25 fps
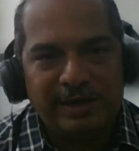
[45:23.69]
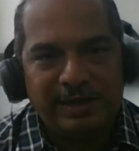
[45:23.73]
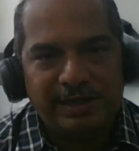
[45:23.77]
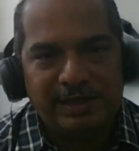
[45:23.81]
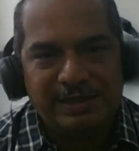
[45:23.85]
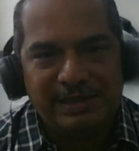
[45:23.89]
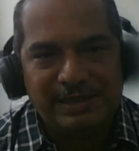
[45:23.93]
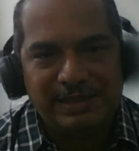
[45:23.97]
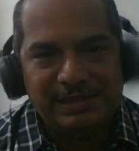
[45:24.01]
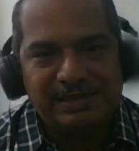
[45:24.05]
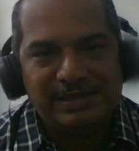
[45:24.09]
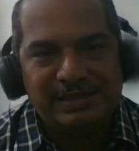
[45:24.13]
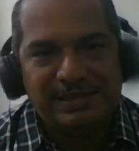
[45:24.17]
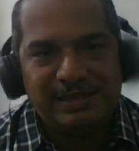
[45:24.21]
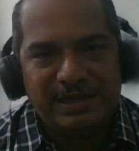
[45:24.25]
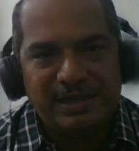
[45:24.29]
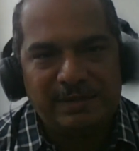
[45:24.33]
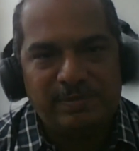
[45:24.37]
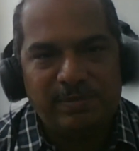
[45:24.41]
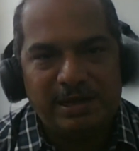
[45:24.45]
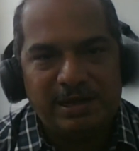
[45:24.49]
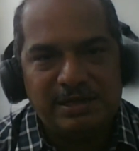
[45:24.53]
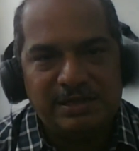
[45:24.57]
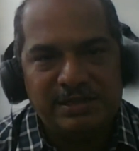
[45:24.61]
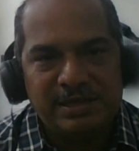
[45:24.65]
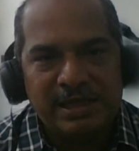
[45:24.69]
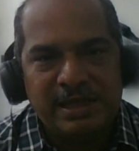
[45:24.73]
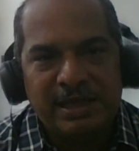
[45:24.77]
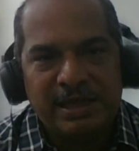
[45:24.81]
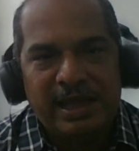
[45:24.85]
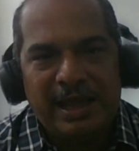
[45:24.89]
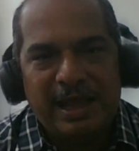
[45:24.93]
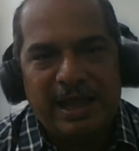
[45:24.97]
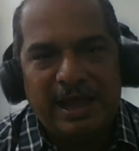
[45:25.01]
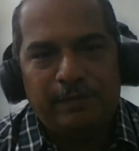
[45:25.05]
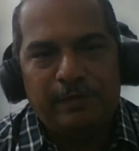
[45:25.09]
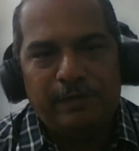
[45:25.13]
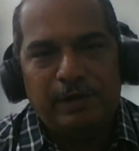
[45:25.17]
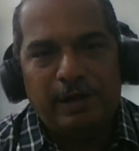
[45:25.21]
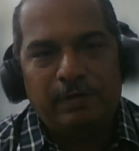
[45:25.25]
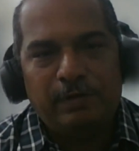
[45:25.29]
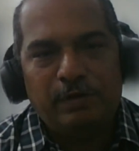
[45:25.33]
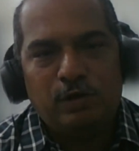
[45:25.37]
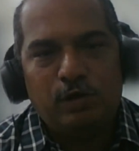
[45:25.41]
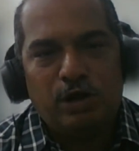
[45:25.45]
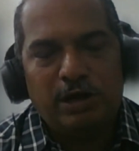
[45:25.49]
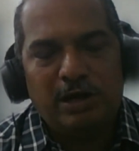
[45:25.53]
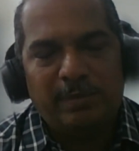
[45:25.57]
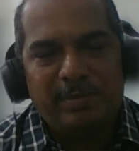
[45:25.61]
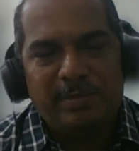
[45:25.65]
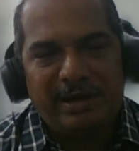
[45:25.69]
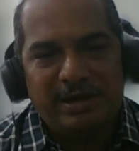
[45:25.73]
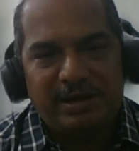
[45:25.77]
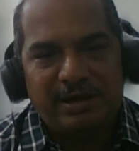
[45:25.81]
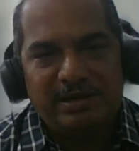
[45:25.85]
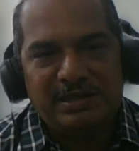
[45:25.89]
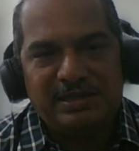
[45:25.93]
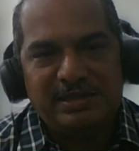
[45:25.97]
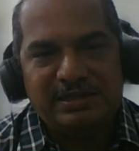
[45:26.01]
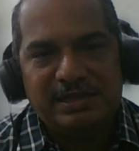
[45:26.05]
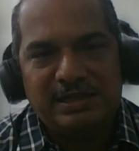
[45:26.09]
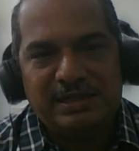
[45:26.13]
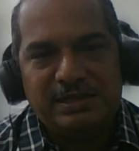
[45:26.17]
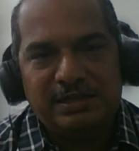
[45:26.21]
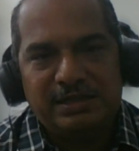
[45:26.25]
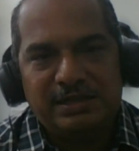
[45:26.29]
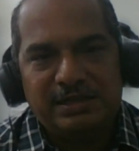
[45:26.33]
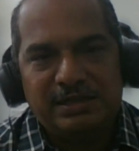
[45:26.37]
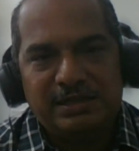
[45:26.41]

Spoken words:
in these treatments, I would have got a better result?